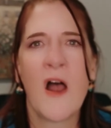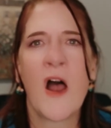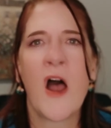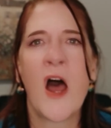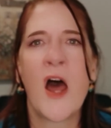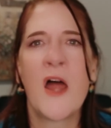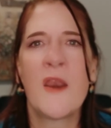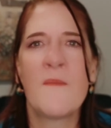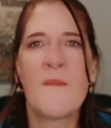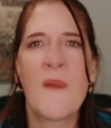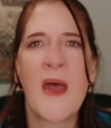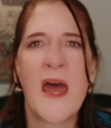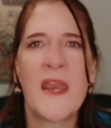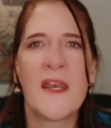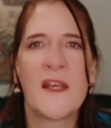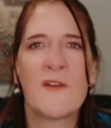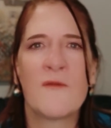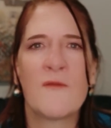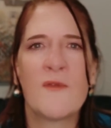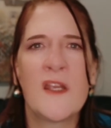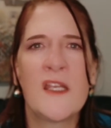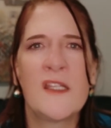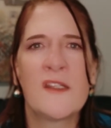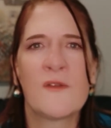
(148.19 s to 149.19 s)

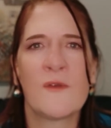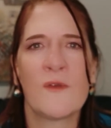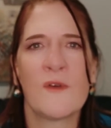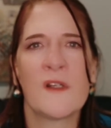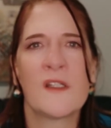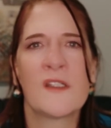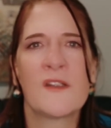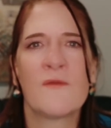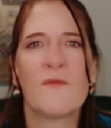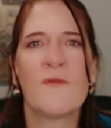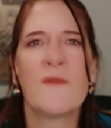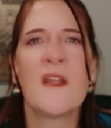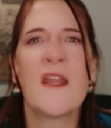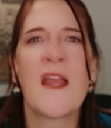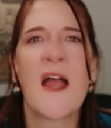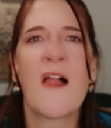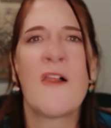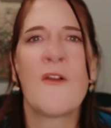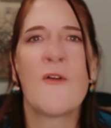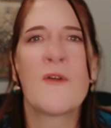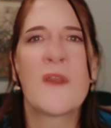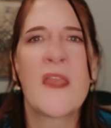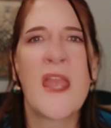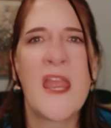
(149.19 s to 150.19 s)
Automatic resource
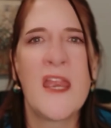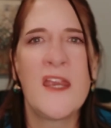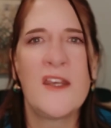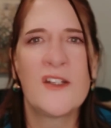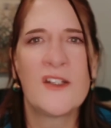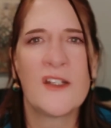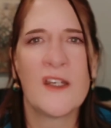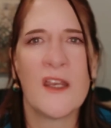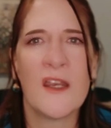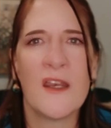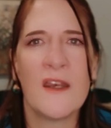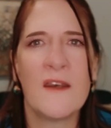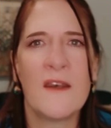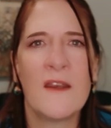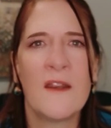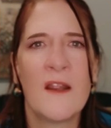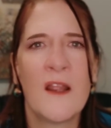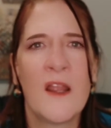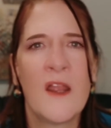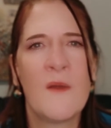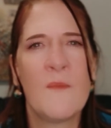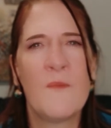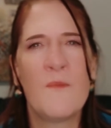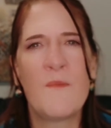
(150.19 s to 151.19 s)
reallocation
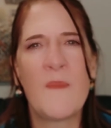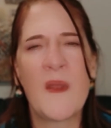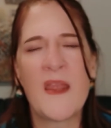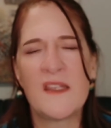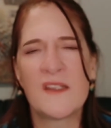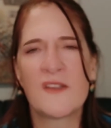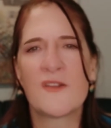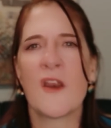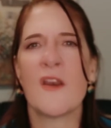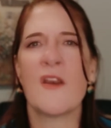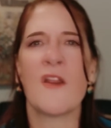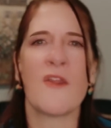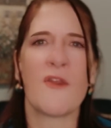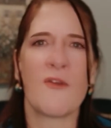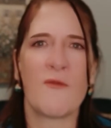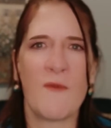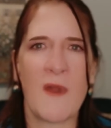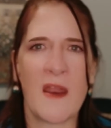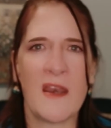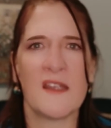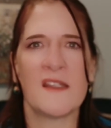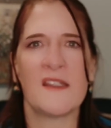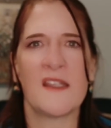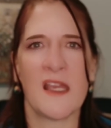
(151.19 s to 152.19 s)
based on a
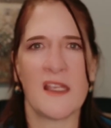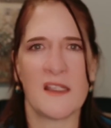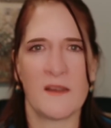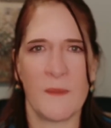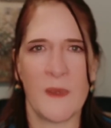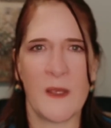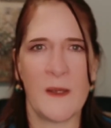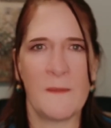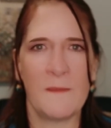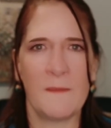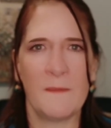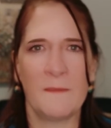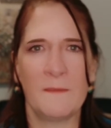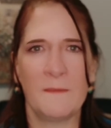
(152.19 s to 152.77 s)
threat assessment.